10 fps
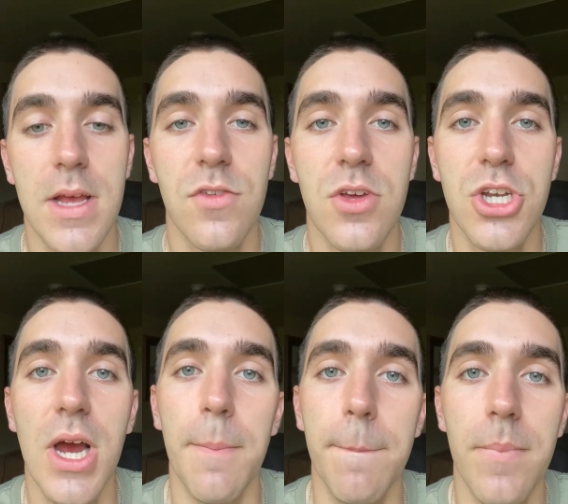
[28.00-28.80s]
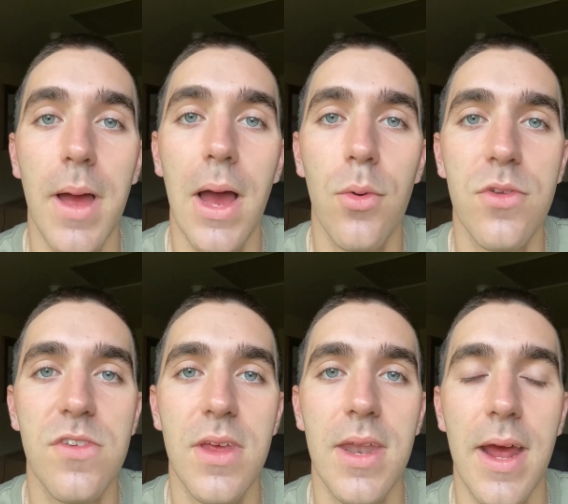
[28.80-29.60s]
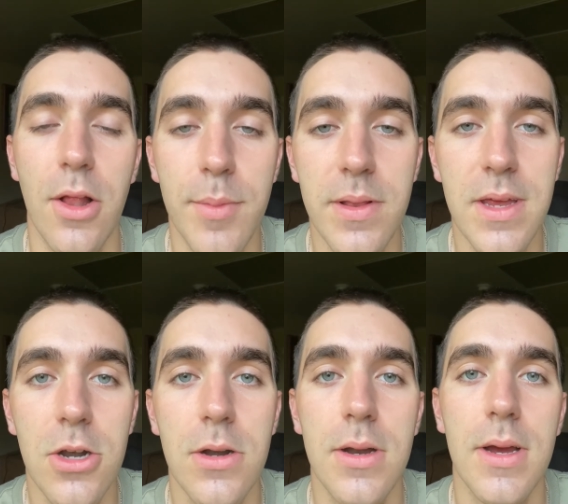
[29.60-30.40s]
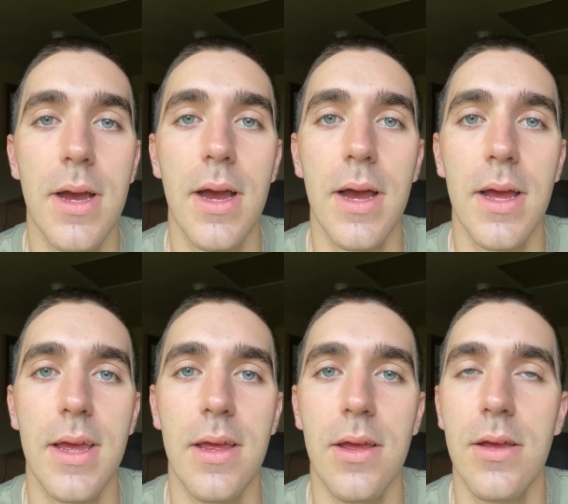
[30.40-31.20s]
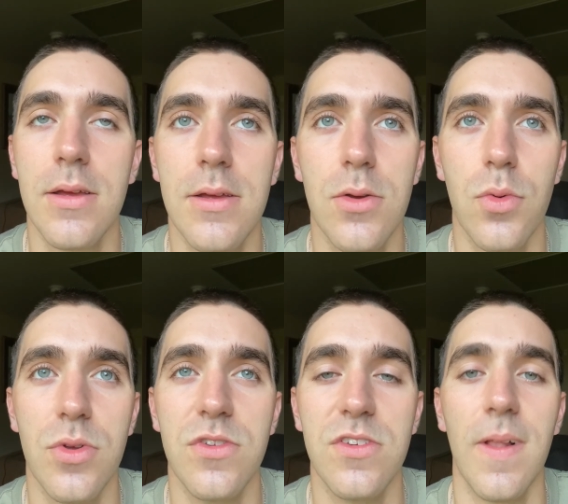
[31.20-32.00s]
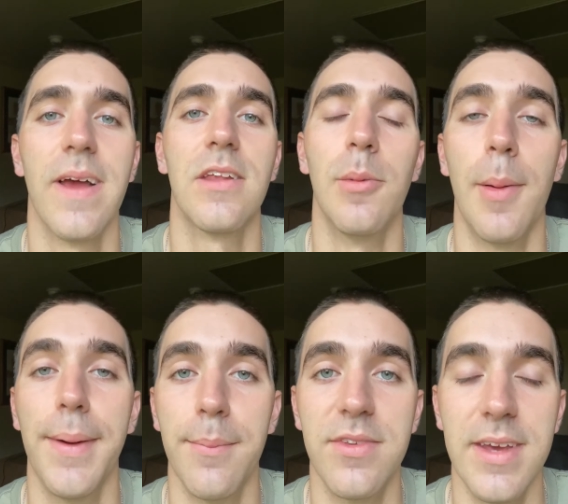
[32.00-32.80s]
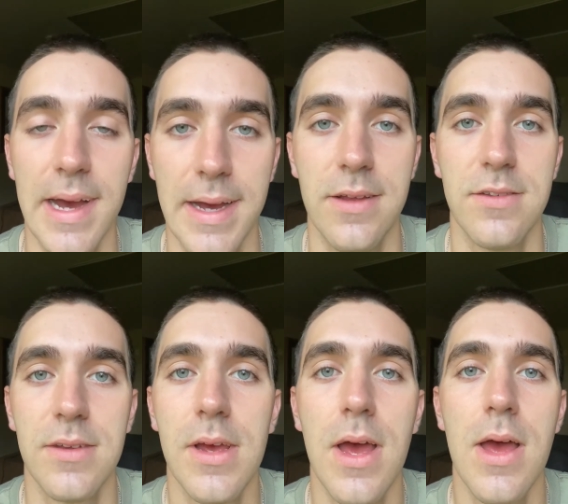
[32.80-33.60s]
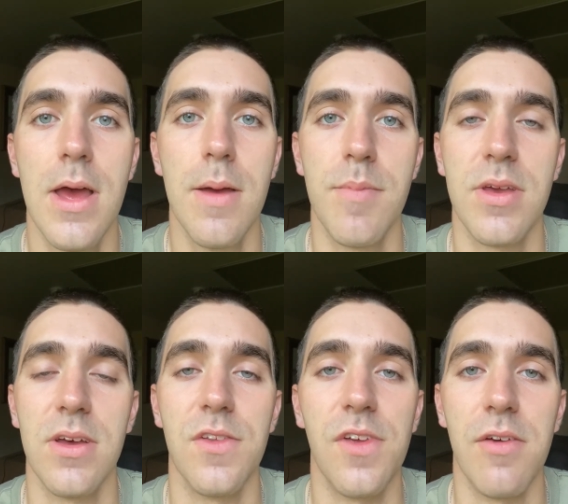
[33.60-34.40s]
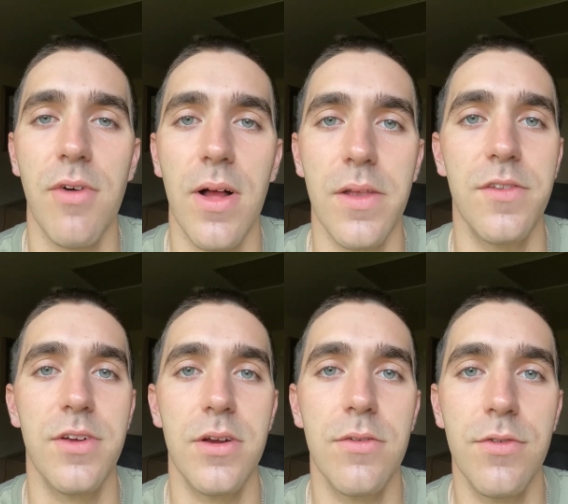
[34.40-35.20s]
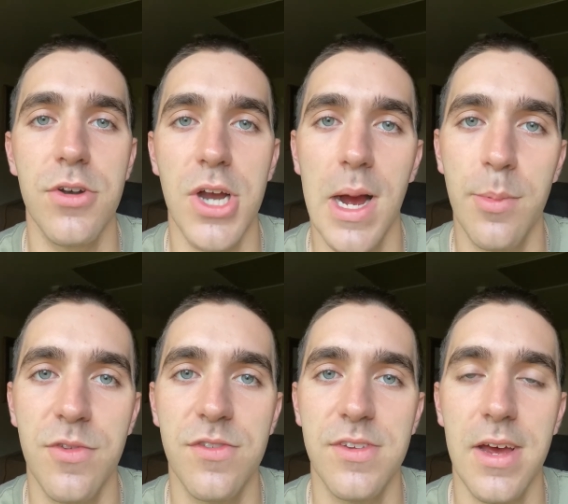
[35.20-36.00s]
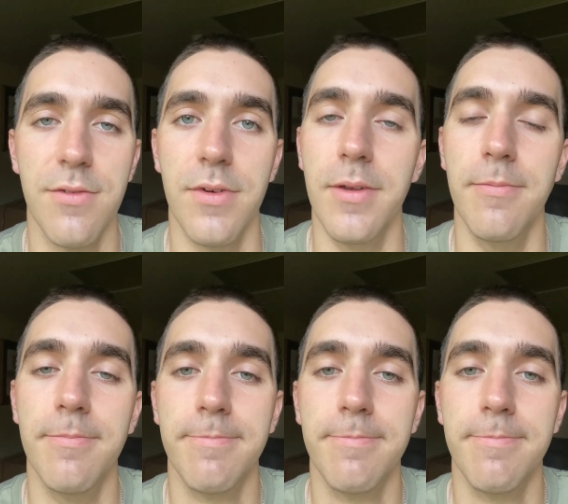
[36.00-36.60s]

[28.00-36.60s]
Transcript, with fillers: it's a good job. I was an element leader. I was selected by my MTIs because I volunteered for jobs and stuff and